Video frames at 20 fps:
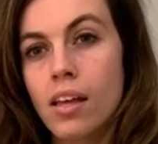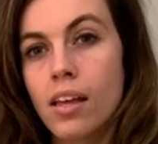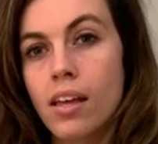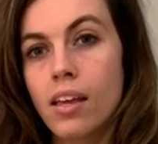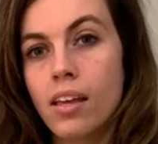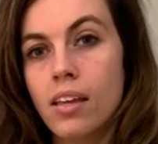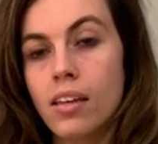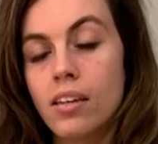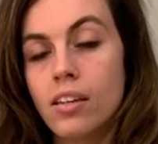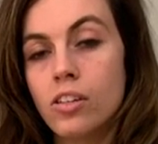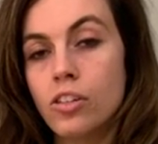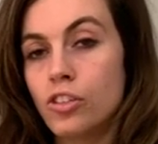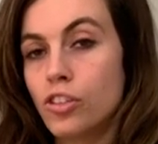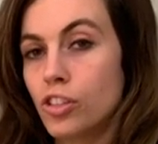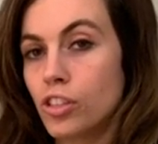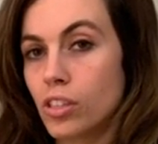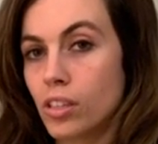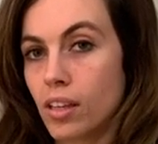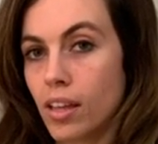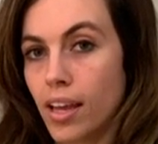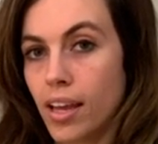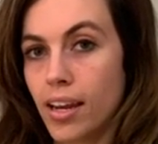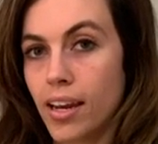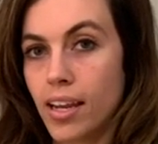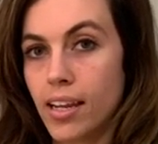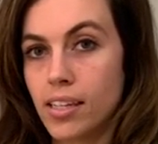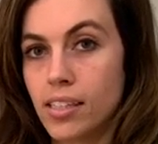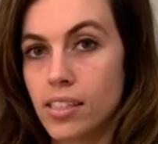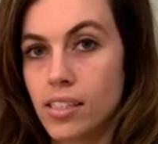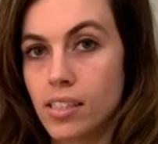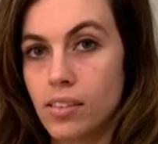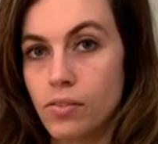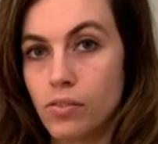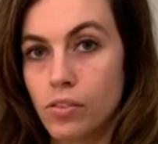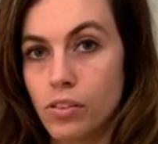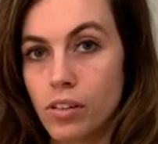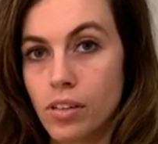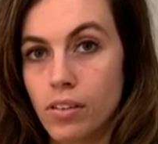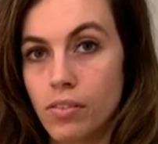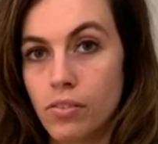In July
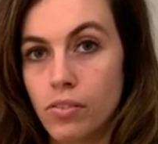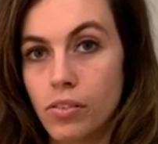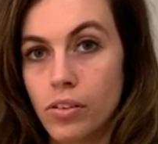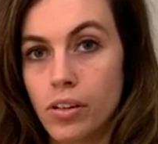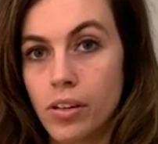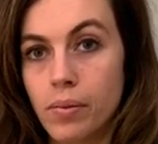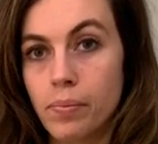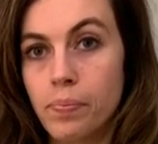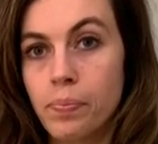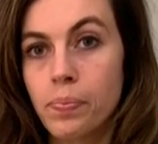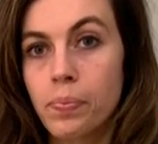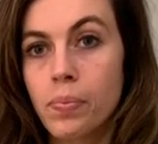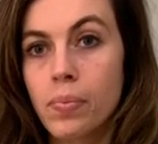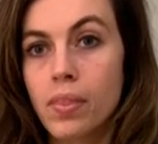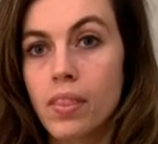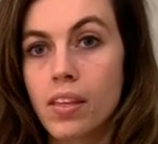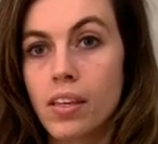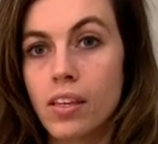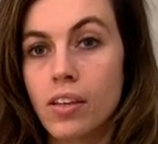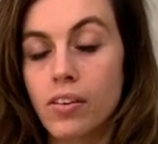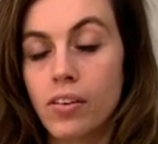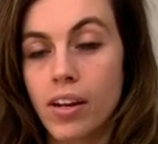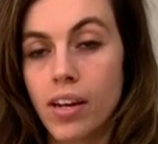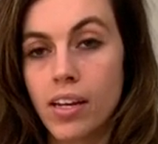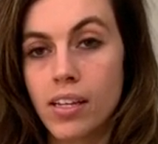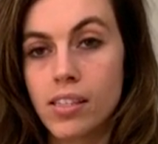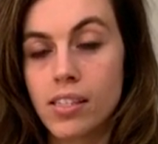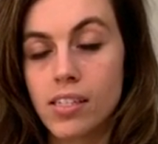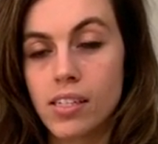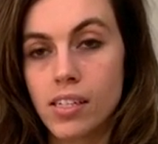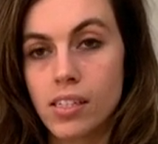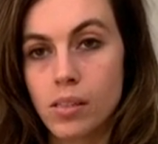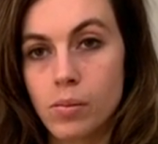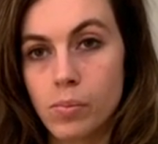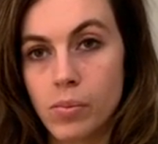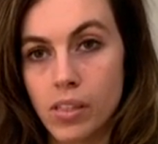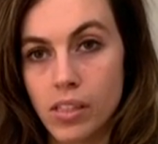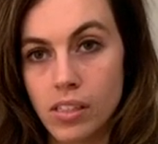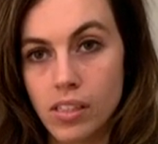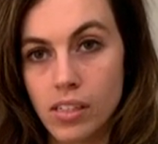1944, the United States
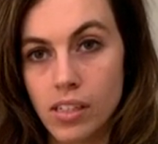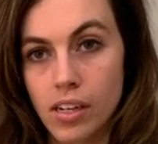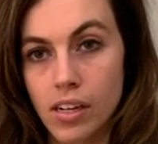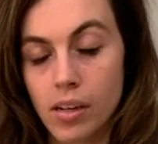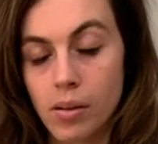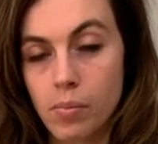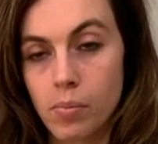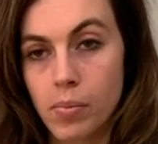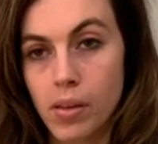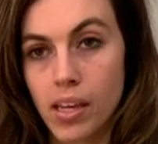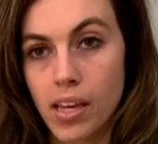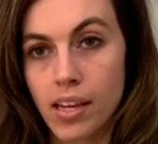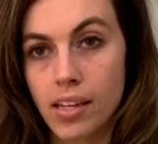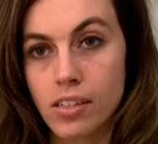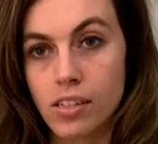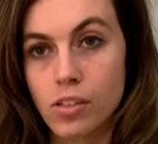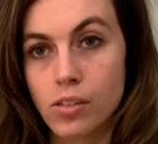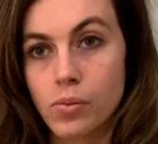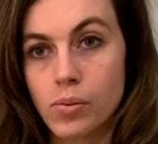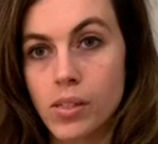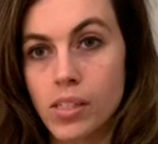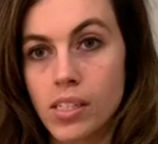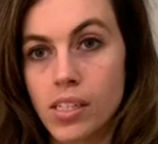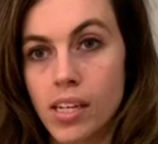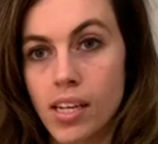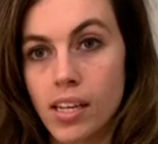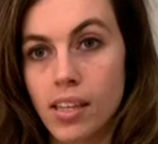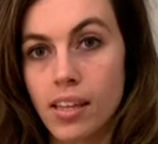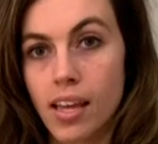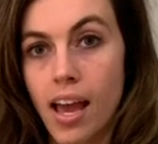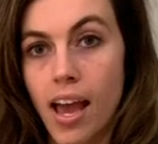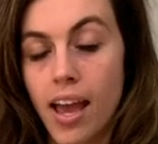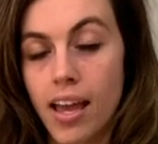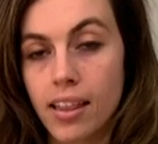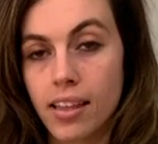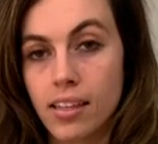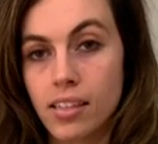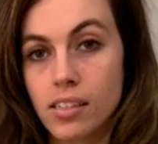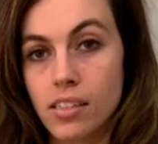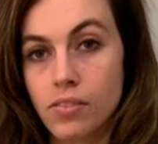military began to retake the
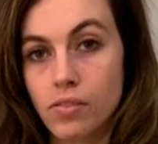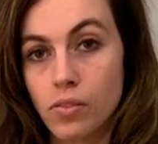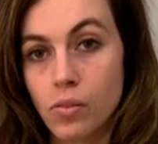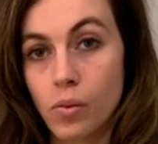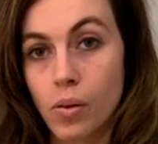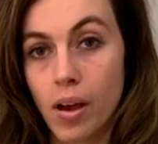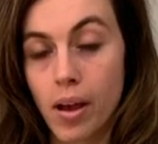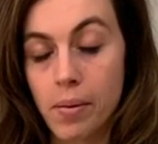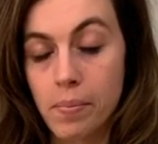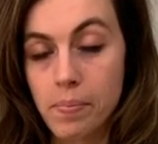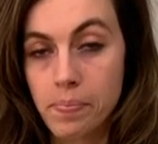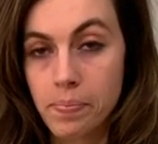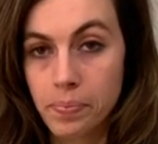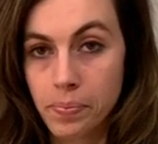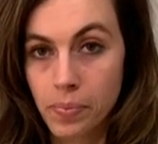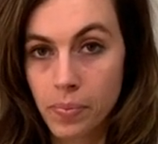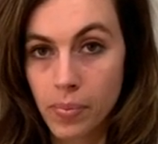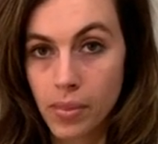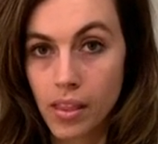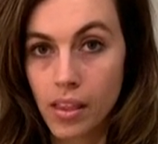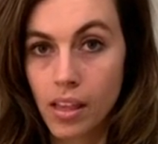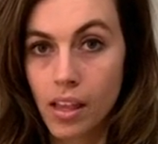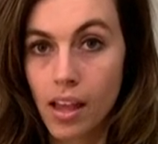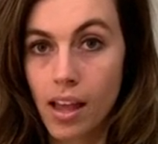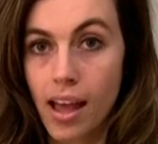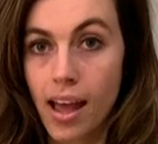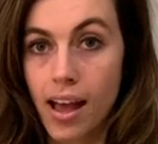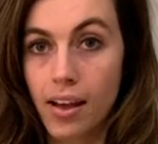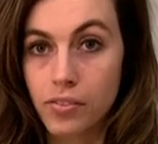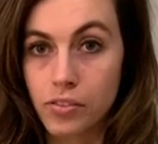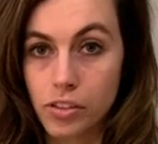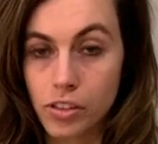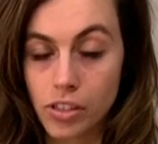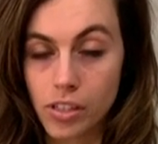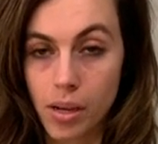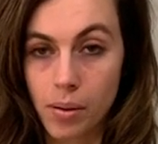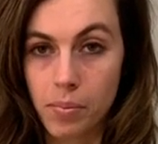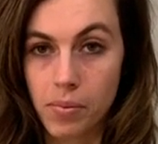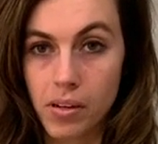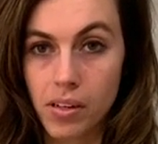island of Guam after
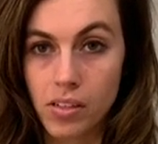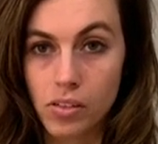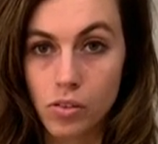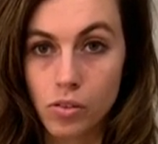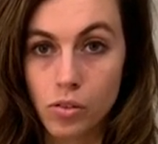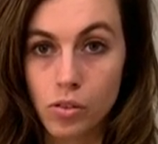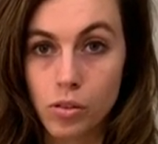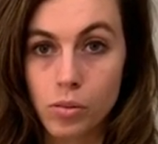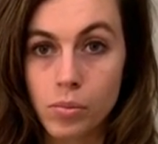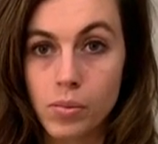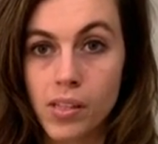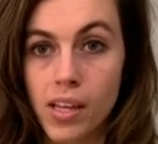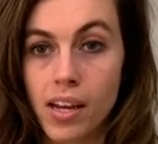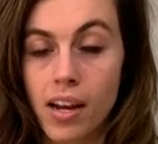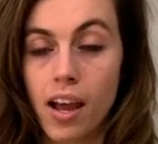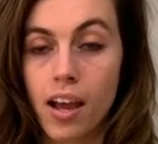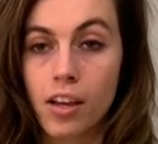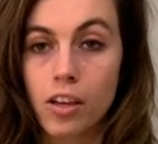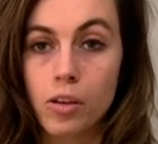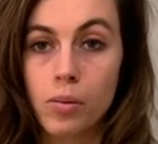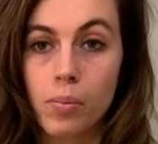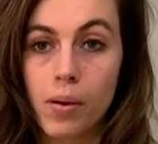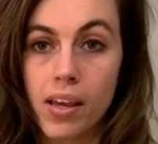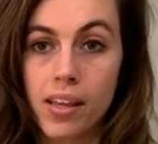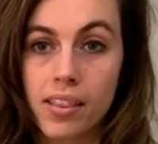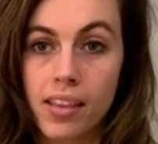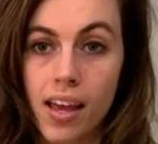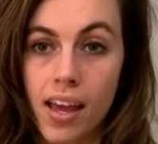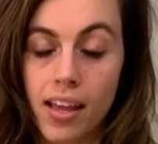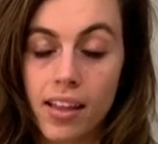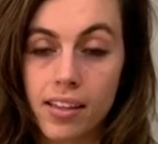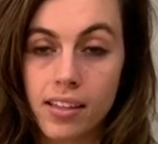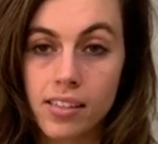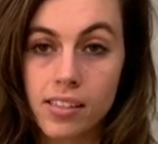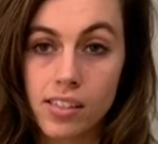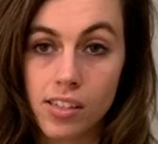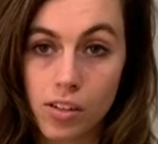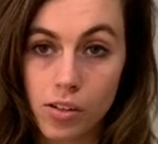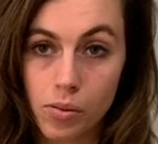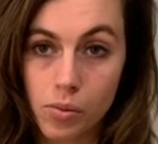Japanese troops had occupied the island
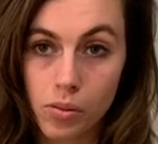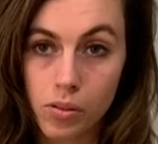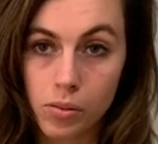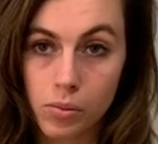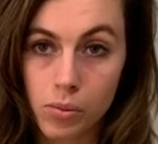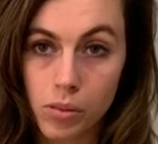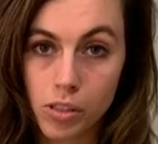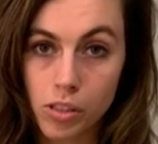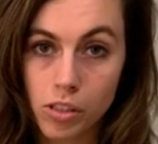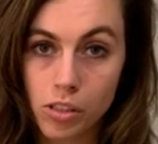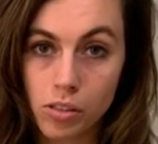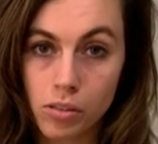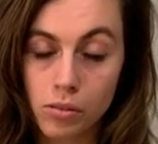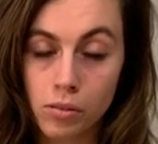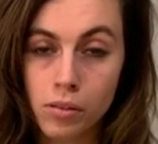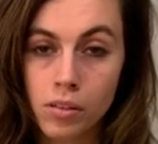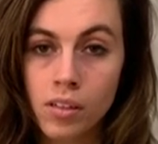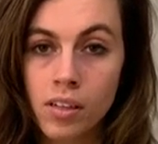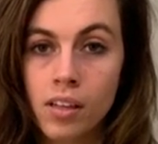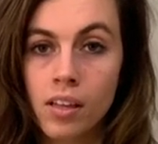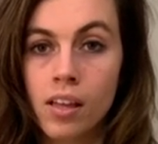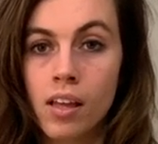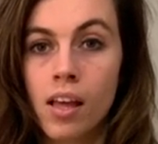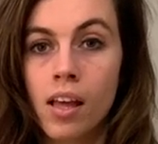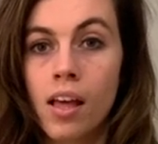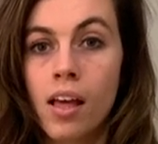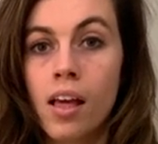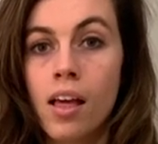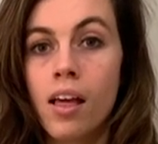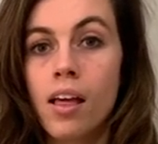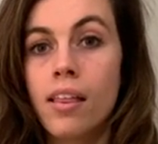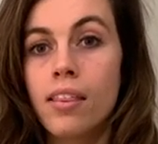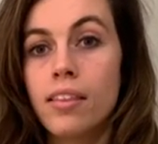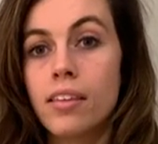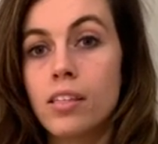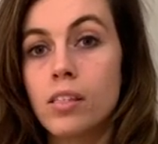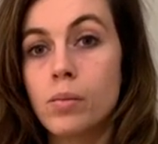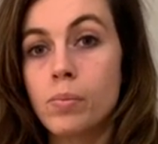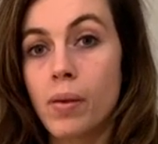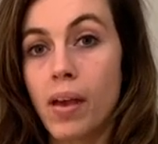during World War II.
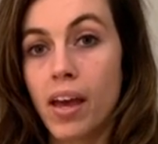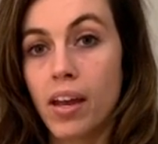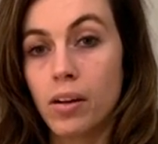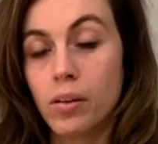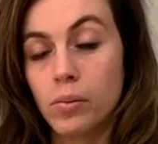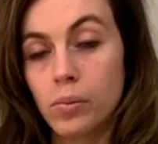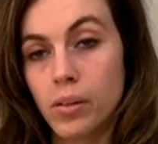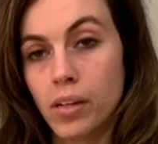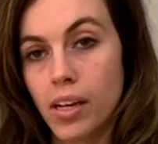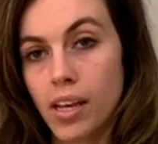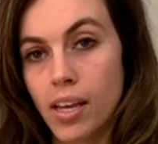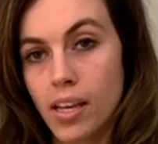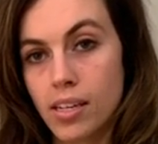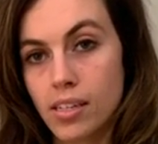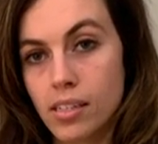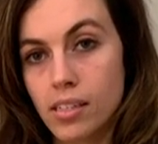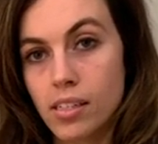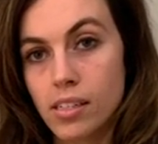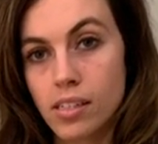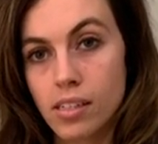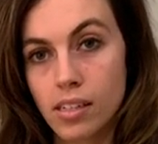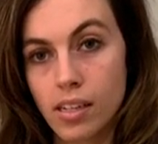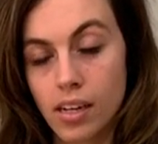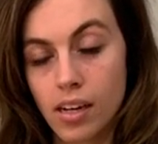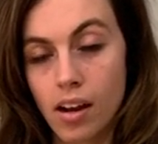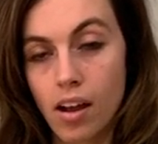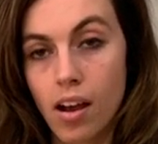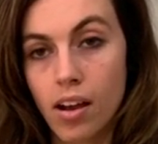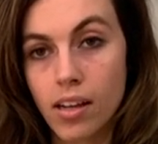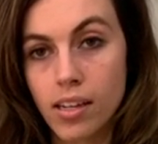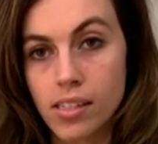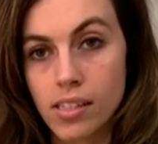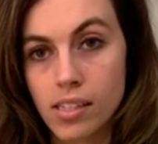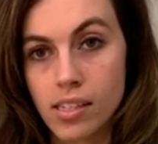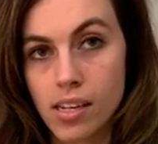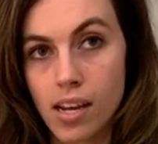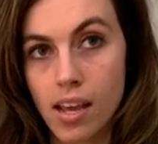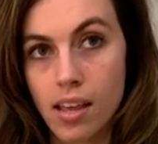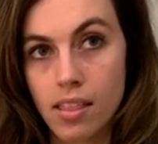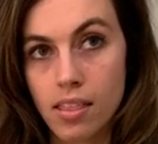This battle would end on
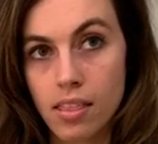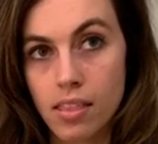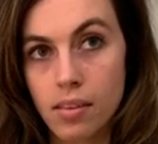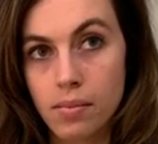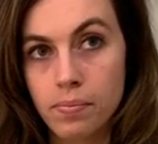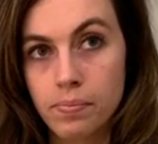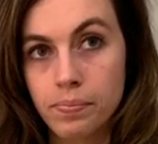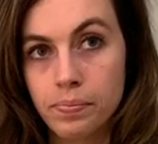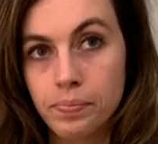August 10th.